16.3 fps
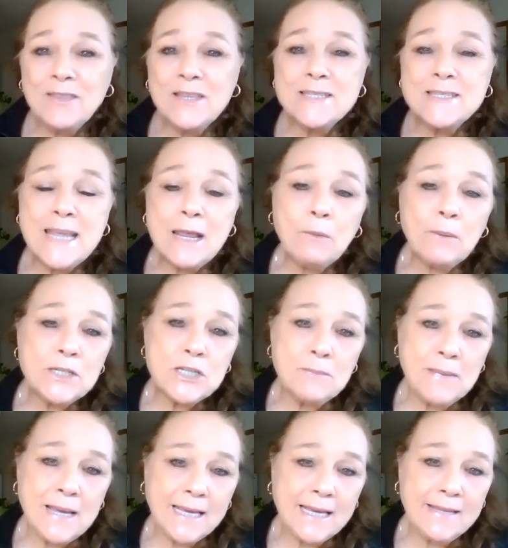The secret
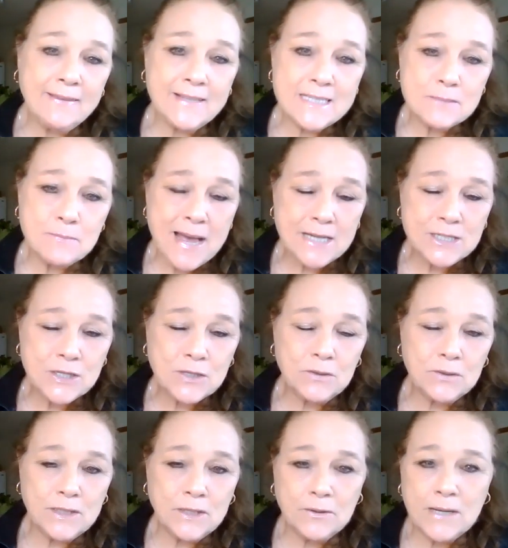to making this
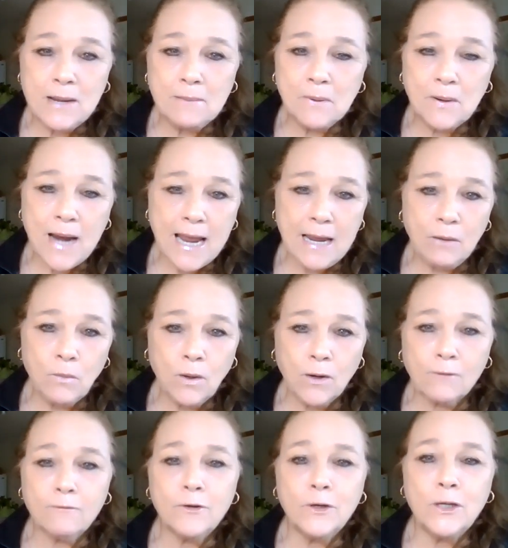magical year number 8
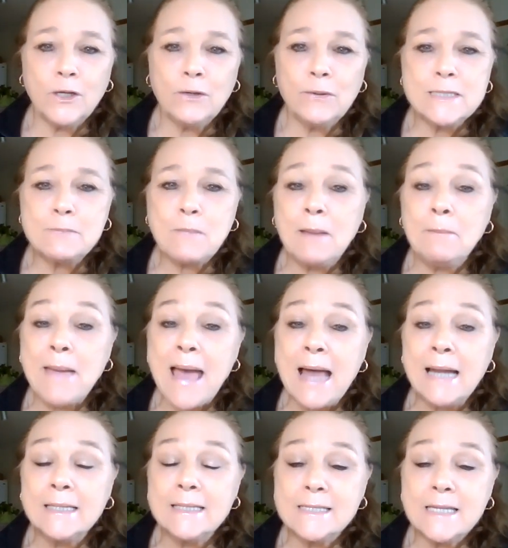work for you is by
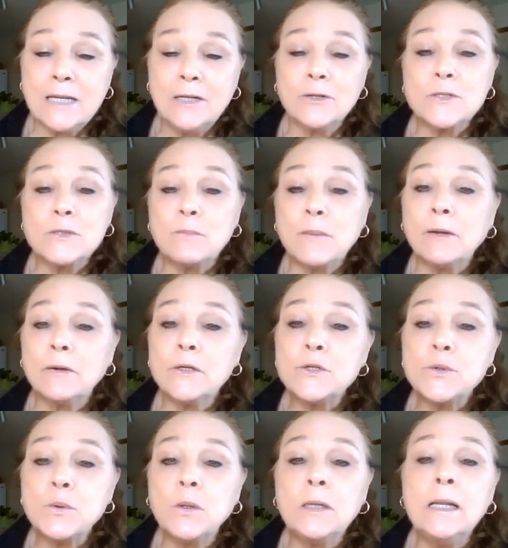balancing your
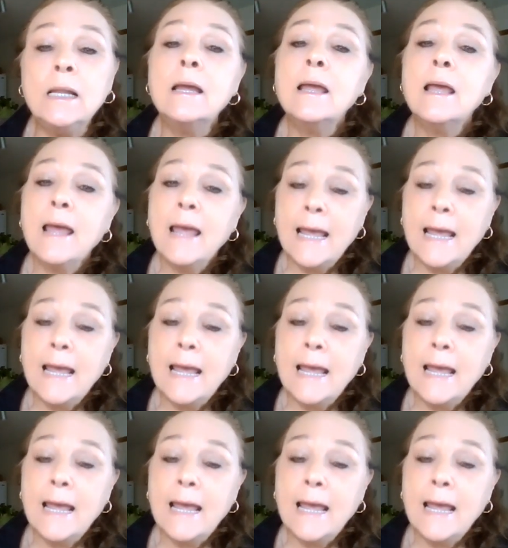spiritual